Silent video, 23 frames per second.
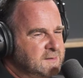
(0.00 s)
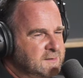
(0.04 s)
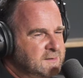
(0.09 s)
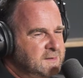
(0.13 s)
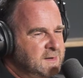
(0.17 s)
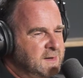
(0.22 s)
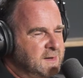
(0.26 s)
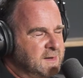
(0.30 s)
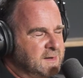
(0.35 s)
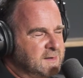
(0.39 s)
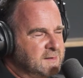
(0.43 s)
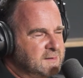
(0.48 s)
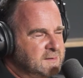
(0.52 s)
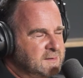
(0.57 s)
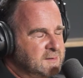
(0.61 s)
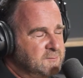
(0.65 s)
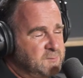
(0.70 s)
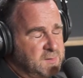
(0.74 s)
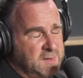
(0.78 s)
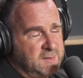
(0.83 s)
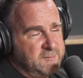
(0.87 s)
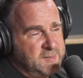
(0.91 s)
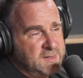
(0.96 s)
Yeah.
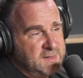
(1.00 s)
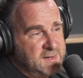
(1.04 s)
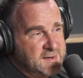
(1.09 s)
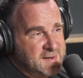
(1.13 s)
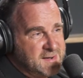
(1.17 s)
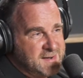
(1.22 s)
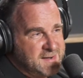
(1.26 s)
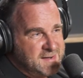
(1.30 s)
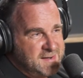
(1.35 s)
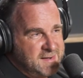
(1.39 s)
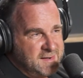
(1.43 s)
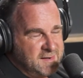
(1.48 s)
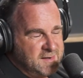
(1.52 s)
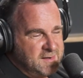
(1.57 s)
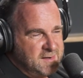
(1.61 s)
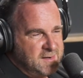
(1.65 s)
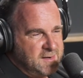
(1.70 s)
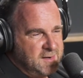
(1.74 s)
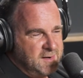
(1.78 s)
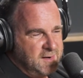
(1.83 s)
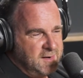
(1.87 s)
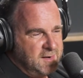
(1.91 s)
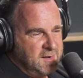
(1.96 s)
But I mean, you know,
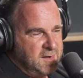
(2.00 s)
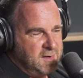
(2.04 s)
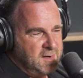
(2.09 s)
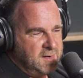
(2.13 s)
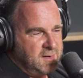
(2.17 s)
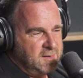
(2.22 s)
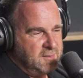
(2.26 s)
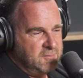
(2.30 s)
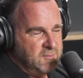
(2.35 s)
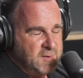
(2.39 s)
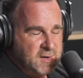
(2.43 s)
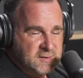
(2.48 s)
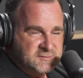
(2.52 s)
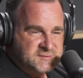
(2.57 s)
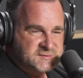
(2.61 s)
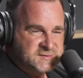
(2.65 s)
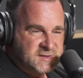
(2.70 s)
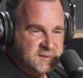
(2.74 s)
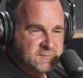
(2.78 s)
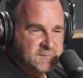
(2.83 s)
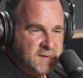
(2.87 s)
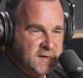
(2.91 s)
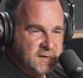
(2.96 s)
when I was
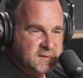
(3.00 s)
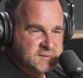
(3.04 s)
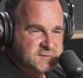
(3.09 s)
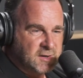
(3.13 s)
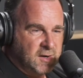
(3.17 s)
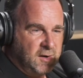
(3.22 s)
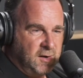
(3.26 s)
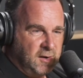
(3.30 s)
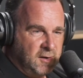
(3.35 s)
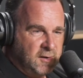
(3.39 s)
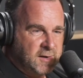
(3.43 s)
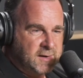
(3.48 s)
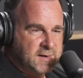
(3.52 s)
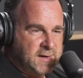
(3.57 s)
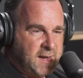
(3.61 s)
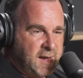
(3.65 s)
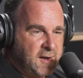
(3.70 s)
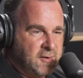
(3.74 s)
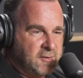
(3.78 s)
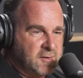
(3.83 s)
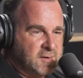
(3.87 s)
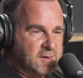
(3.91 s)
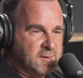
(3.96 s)
team manager, I
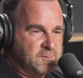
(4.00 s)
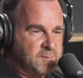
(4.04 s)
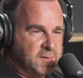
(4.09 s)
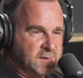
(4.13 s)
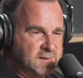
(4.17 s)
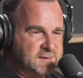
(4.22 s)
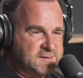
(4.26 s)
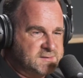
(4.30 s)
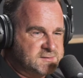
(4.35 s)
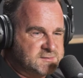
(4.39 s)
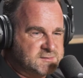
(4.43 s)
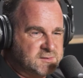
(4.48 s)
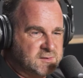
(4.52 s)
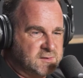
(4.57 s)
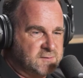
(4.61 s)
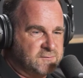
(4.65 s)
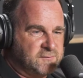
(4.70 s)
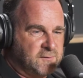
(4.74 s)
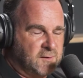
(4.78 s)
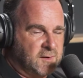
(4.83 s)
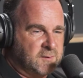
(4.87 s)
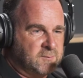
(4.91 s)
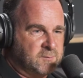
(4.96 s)
carried a police
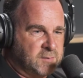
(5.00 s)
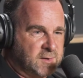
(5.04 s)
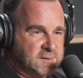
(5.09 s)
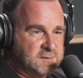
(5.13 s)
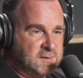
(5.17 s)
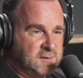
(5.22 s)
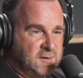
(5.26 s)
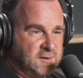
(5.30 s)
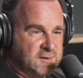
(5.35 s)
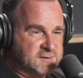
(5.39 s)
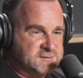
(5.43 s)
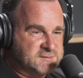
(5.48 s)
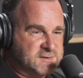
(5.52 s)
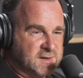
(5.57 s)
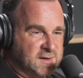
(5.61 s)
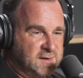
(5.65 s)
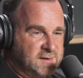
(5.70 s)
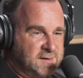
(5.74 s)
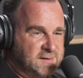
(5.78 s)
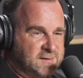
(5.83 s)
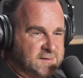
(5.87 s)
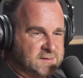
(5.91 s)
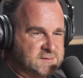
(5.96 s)
certified
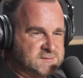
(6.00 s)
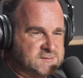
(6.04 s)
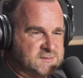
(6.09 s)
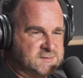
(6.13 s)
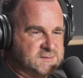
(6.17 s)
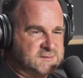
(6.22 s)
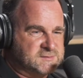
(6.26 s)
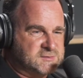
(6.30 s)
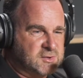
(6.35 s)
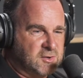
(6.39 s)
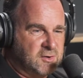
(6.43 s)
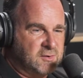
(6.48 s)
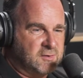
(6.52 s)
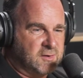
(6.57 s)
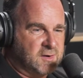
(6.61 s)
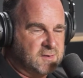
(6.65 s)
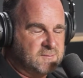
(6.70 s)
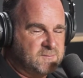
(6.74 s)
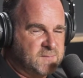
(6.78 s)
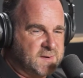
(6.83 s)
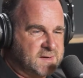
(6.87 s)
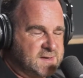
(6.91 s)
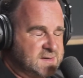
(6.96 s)
breathalyzer as a
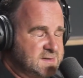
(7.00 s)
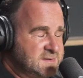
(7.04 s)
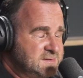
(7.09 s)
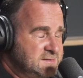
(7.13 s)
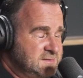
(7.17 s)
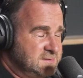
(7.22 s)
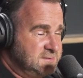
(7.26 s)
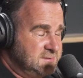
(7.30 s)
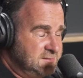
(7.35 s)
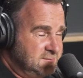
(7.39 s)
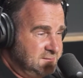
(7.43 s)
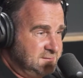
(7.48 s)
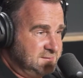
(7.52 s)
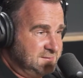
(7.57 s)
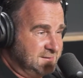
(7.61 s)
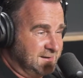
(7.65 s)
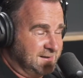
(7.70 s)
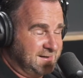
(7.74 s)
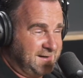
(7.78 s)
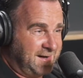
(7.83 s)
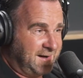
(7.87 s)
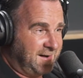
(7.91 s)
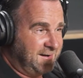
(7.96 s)
deterrent because
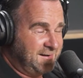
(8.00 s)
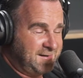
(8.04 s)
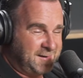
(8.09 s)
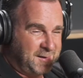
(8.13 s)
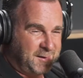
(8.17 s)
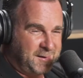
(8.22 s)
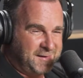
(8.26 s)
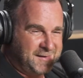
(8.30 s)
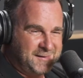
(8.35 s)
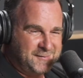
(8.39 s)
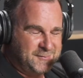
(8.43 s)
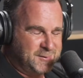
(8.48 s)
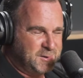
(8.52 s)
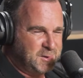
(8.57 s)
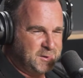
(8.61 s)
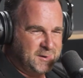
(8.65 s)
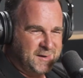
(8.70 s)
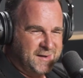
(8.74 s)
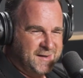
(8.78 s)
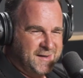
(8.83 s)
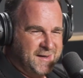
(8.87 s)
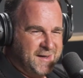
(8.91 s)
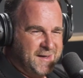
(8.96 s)
seriously, you know,
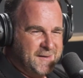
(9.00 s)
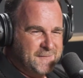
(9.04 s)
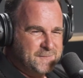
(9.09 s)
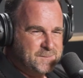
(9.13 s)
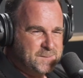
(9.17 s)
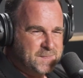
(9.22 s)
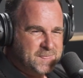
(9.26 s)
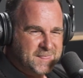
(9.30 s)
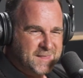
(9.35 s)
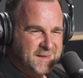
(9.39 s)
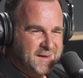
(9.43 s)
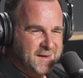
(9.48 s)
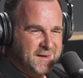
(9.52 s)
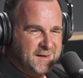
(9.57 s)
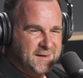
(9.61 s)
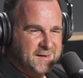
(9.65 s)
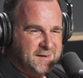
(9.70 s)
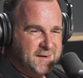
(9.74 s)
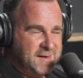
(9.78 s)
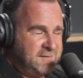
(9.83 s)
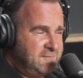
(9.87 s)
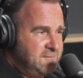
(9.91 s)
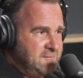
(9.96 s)
everyone was pissed.
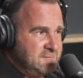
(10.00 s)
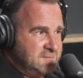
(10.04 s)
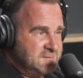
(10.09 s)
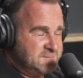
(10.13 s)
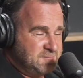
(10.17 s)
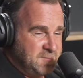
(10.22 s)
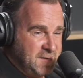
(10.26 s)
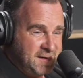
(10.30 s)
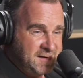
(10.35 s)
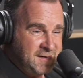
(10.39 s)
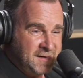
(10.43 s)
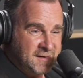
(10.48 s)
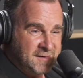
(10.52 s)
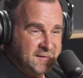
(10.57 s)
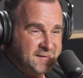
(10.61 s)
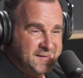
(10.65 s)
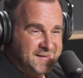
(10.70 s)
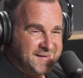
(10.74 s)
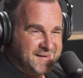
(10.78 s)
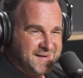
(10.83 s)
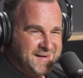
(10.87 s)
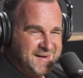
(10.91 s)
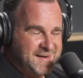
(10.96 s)
Everyone was, you know,
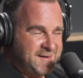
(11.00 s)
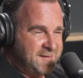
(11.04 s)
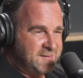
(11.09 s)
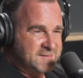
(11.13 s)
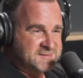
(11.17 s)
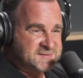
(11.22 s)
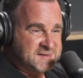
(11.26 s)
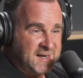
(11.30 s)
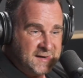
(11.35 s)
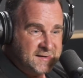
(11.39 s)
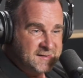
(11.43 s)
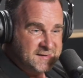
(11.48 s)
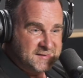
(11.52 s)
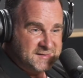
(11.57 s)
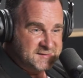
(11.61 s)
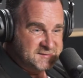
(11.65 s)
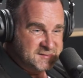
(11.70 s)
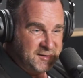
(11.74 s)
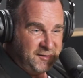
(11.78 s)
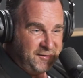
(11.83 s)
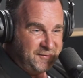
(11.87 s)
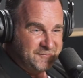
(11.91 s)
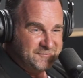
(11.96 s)
starting at the
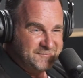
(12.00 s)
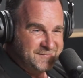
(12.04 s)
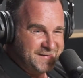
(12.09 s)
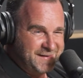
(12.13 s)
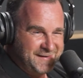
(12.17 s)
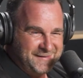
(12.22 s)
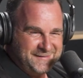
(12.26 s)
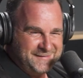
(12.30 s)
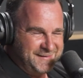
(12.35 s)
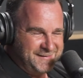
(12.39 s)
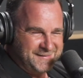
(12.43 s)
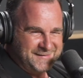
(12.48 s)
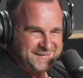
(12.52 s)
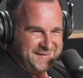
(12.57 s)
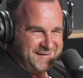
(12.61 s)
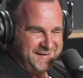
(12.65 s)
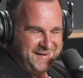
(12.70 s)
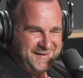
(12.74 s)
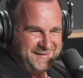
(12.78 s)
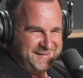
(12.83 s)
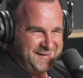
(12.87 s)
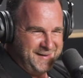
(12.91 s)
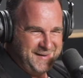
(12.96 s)
top, you know, like,
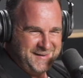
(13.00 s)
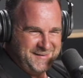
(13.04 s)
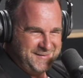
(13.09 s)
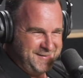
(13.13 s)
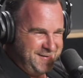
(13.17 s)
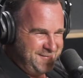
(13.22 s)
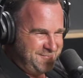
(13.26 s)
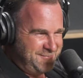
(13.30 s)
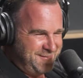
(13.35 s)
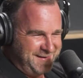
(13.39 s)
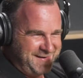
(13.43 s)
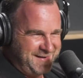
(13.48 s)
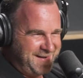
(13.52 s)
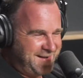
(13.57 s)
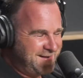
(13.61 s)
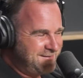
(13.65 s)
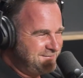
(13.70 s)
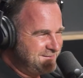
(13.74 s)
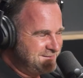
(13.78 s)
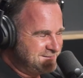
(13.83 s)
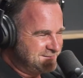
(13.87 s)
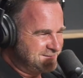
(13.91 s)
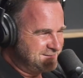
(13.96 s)

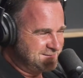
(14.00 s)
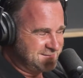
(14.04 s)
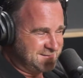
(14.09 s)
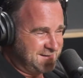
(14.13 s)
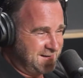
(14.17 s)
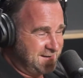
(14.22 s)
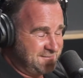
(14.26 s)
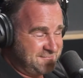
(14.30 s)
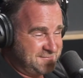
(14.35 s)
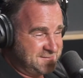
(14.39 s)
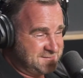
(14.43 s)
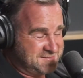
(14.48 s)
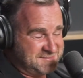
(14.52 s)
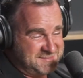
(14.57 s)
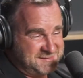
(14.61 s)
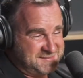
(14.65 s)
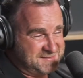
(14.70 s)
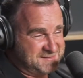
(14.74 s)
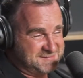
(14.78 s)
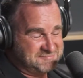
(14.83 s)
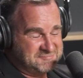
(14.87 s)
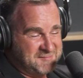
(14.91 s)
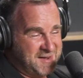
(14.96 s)
it was
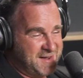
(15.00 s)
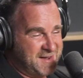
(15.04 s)
just,